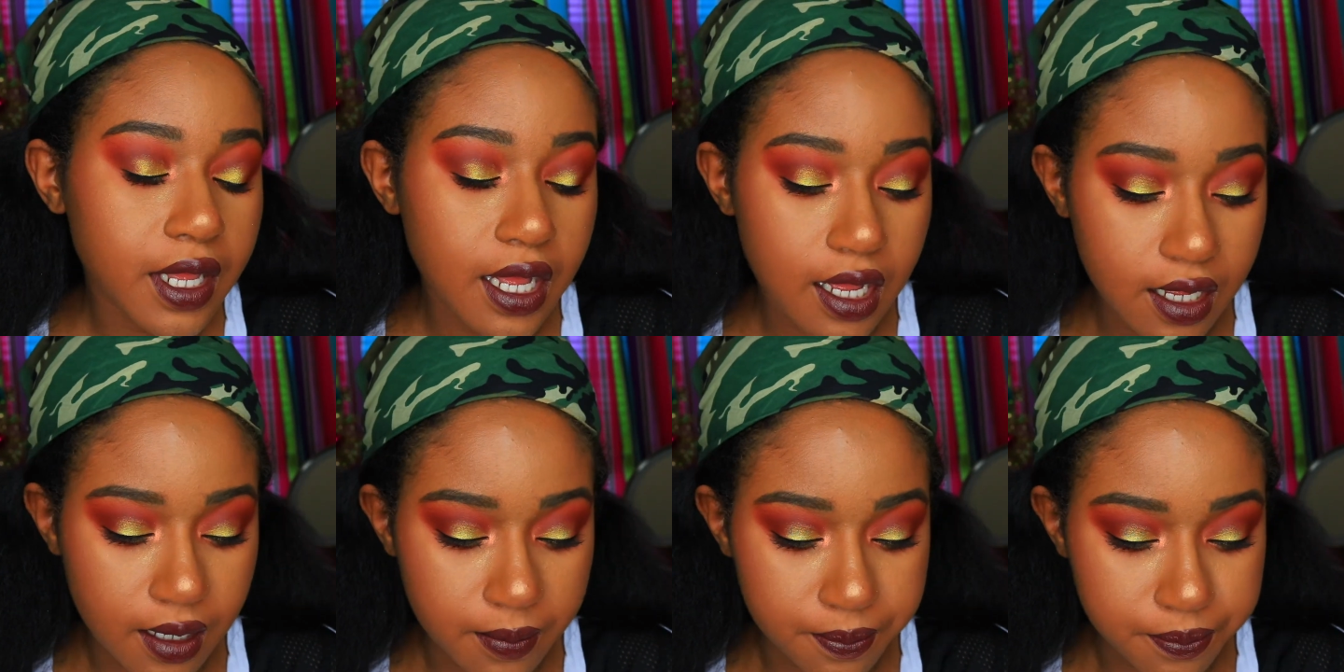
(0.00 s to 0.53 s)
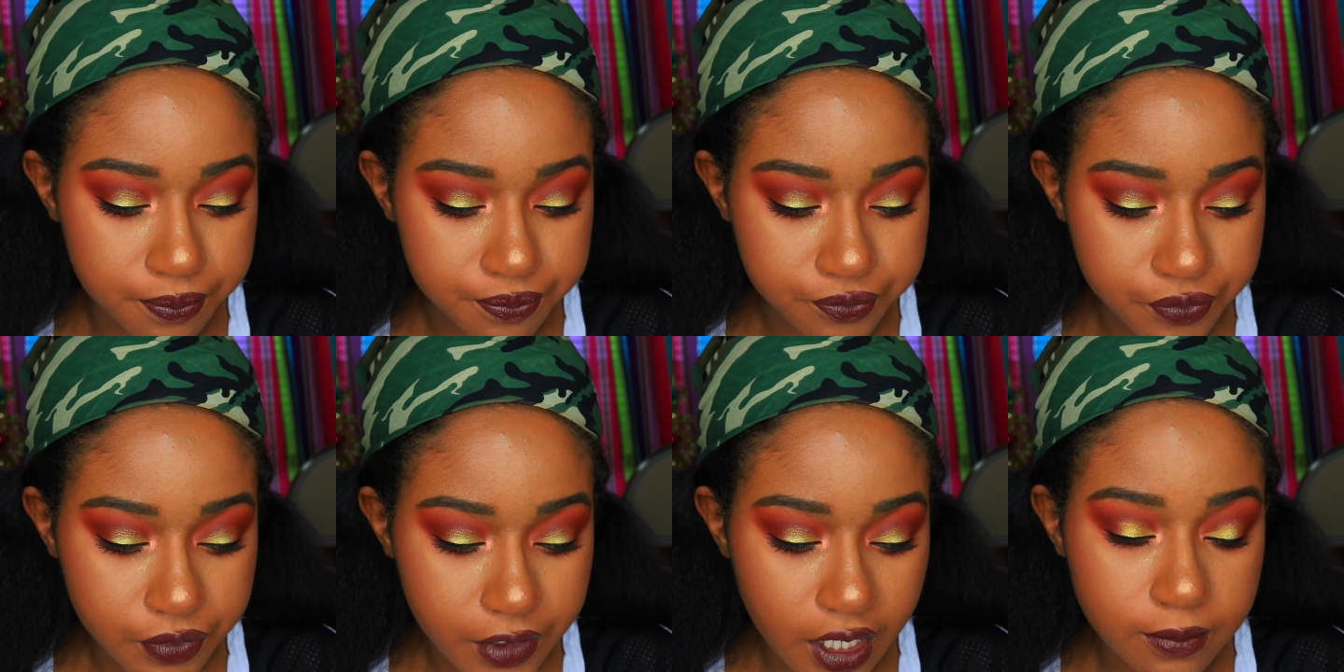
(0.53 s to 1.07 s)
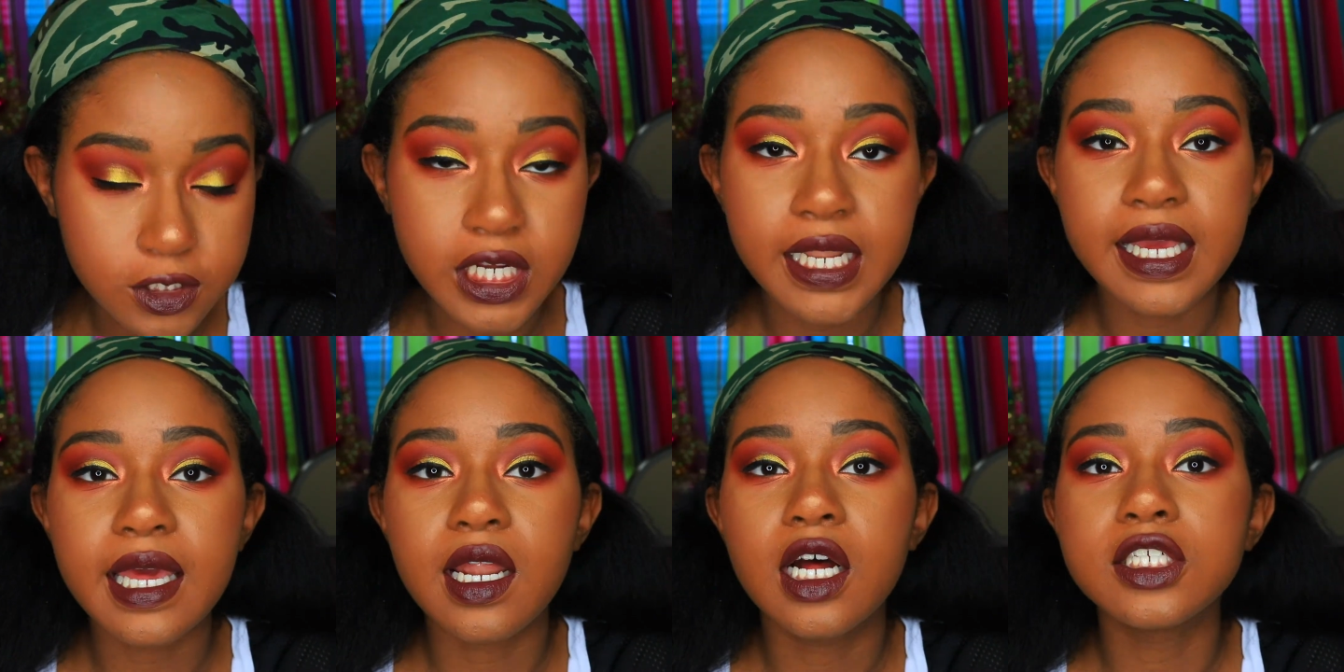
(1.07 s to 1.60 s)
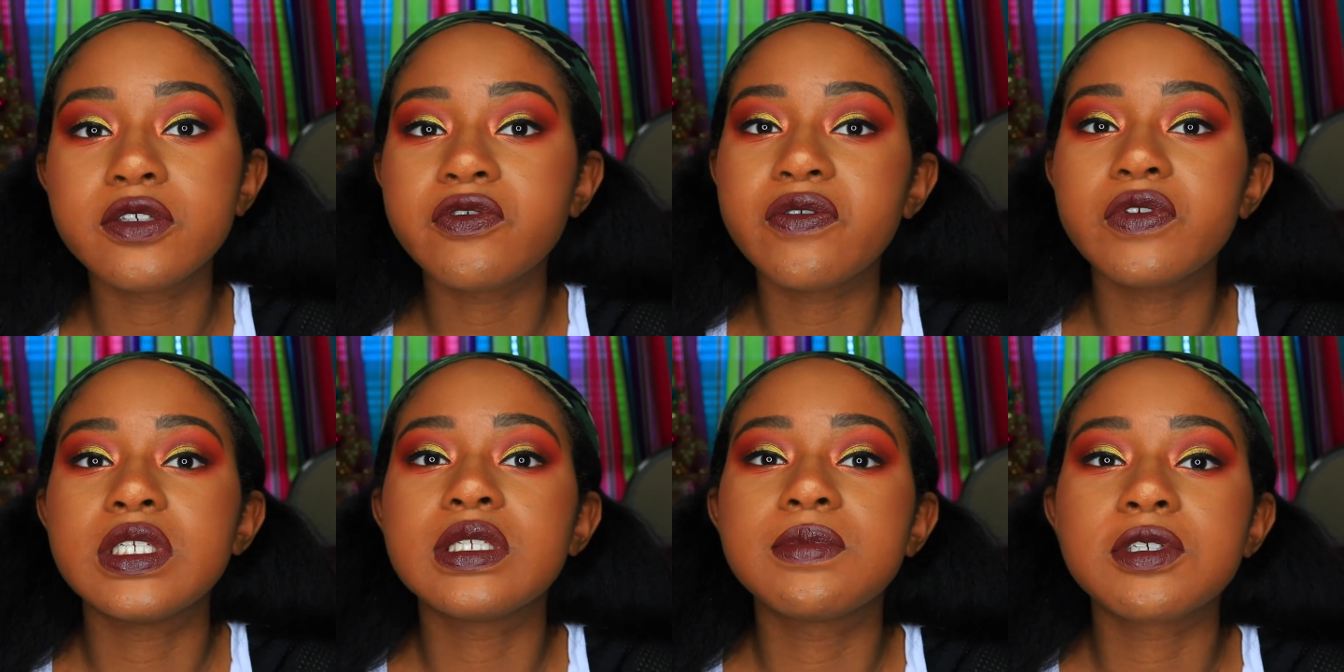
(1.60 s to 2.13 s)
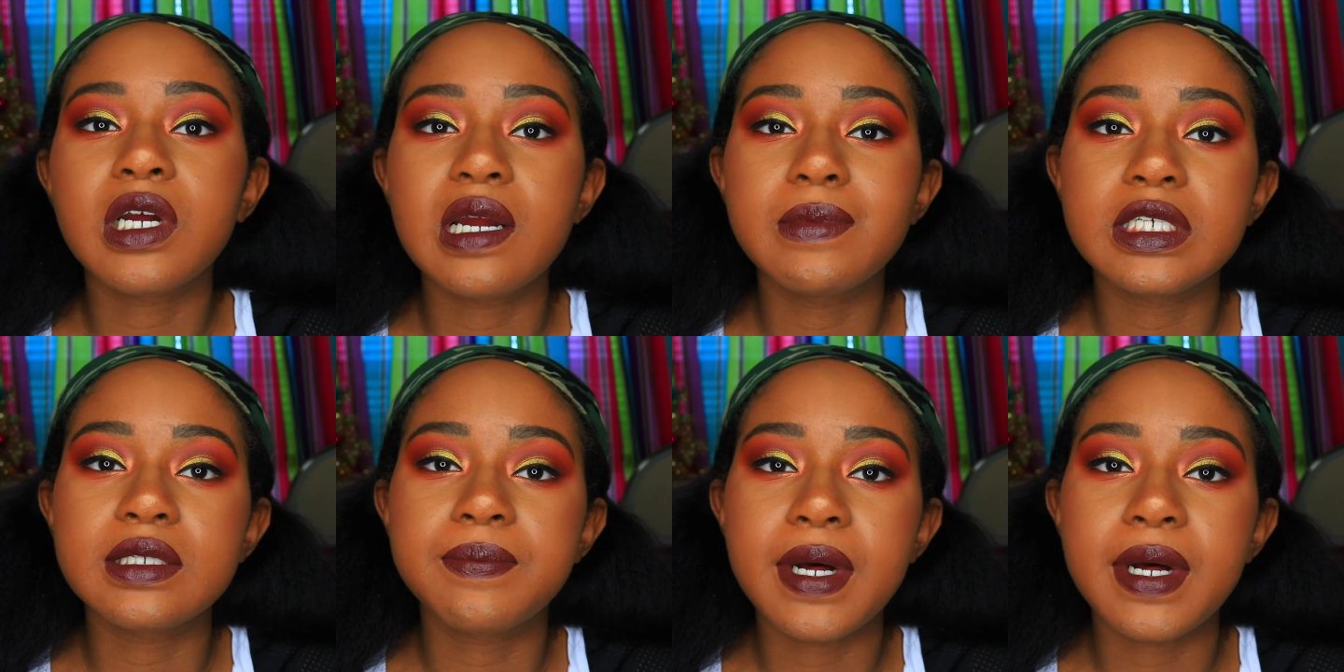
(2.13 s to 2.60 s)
I'm trying to get 150 subscribers